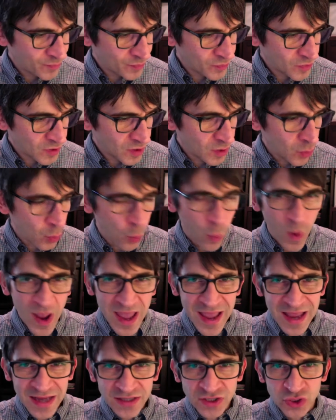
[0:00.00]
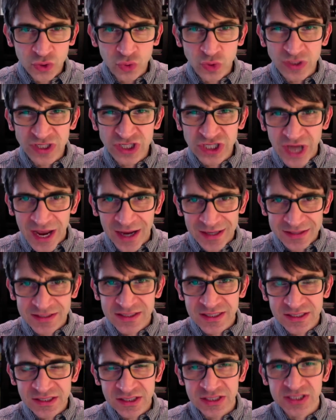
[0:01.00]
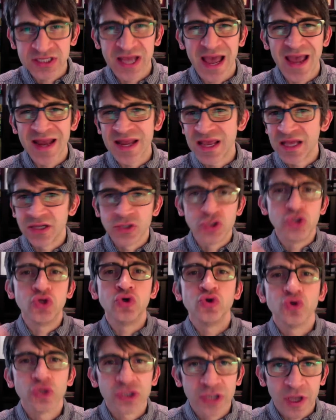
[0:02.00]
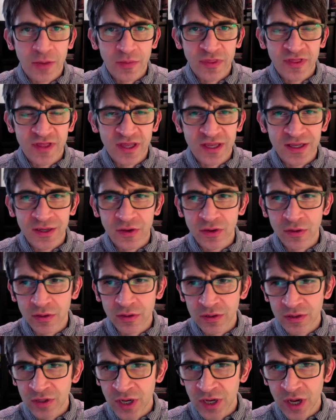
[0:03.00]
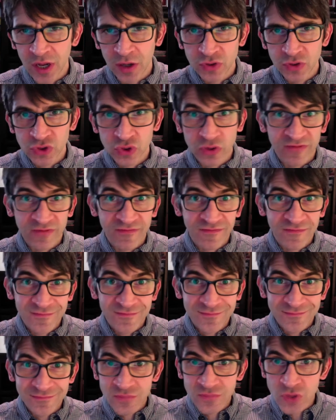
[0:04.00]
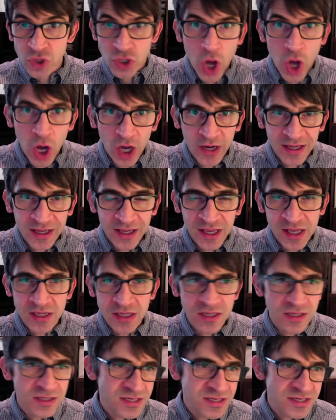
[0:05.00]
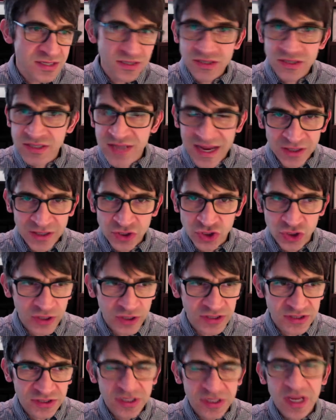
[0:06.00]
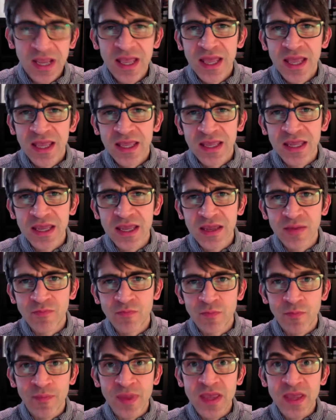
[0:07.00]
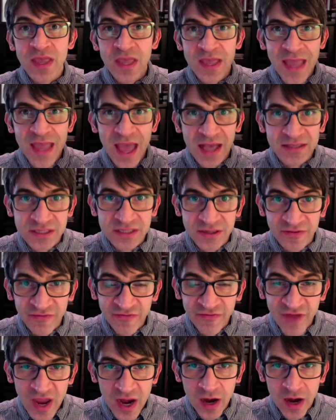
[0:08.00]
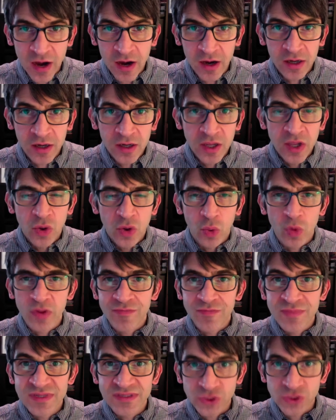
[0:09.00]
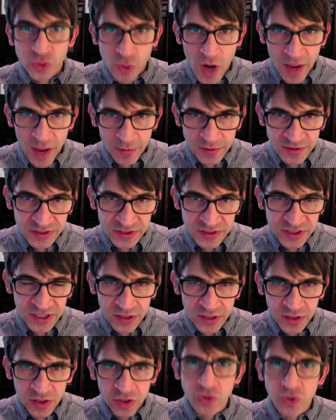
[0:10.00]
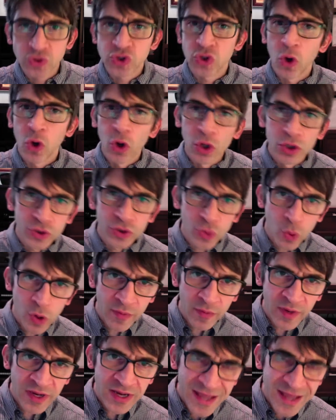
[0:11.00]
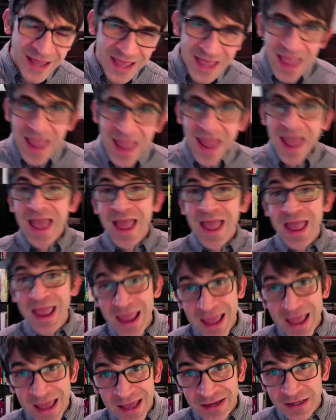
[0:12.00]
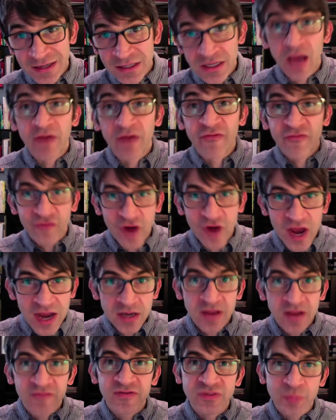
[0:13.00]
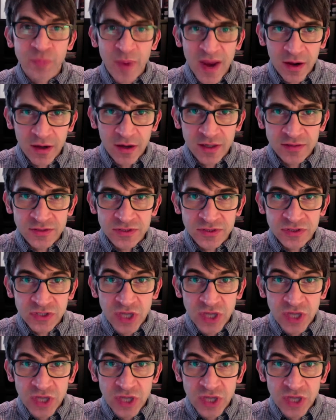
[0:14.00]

way to reject the society and do something, sort of naughty and dangerous, he has an affair with Mrs. Robinson, who's an older woman and a friend of his parents,